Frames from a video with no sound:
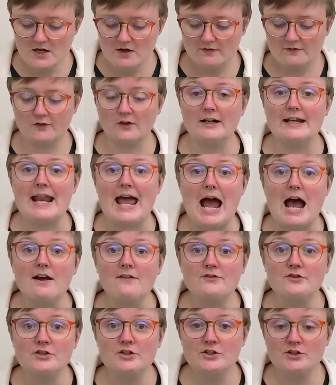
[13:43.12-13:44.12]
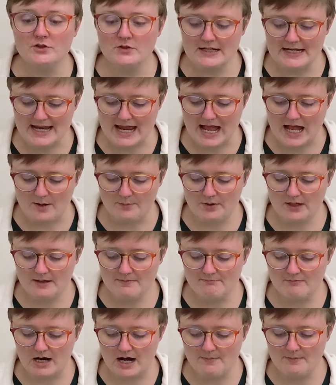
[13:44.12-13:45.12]
For an afternoon nap,
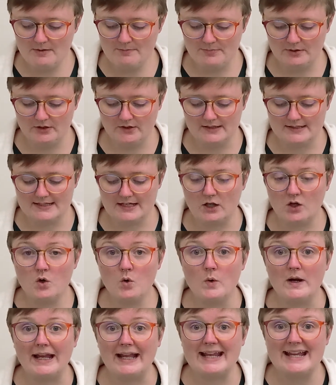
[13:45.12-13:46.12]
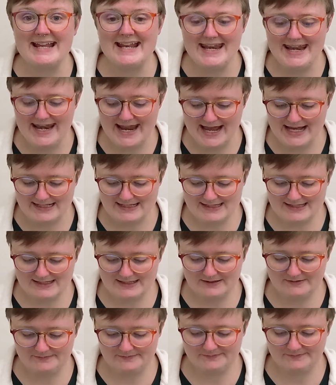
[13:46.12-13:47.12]
Mama builds a quick
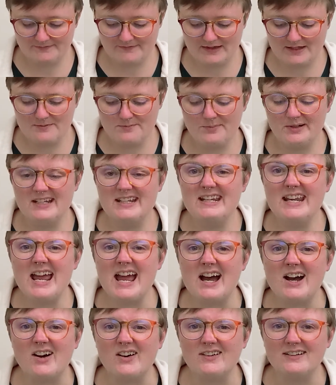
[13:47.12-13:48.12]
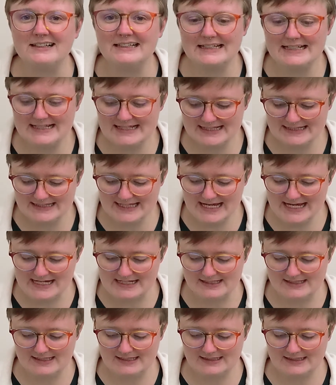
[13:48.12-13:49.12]
nest. But now it's
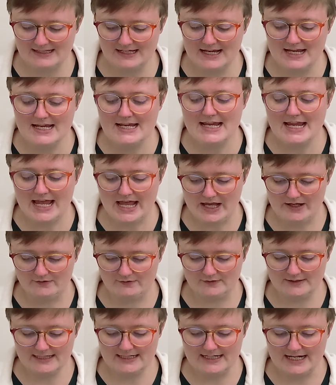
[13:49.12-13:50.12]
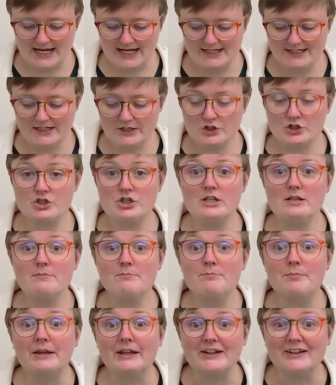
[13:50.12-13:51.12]
late. Every night
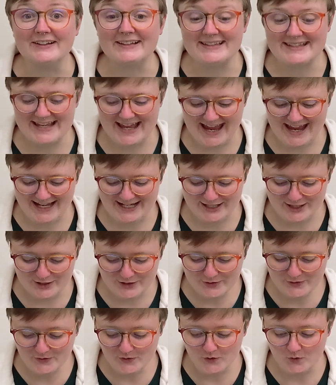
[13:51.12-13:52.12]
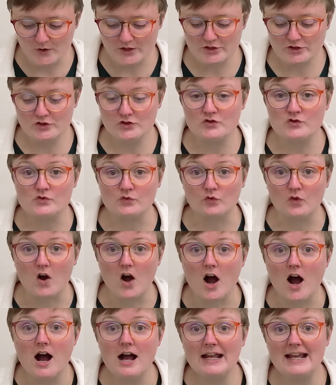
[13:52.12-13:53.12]
she builds a new
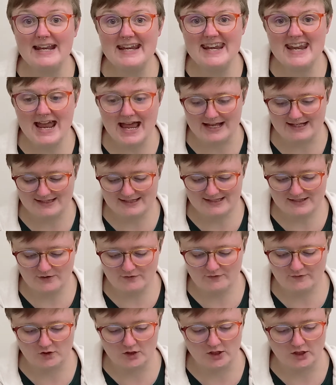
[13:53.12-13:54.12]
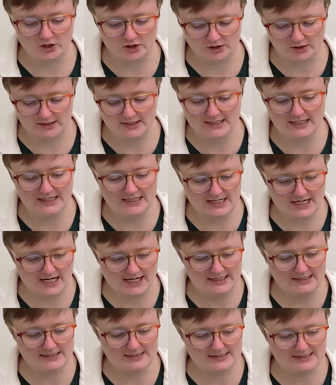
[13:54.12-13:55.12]
strong nest for a good
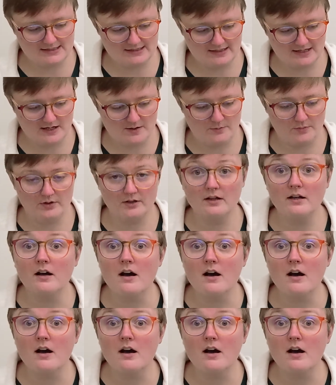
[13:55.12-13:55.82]
night's sleep.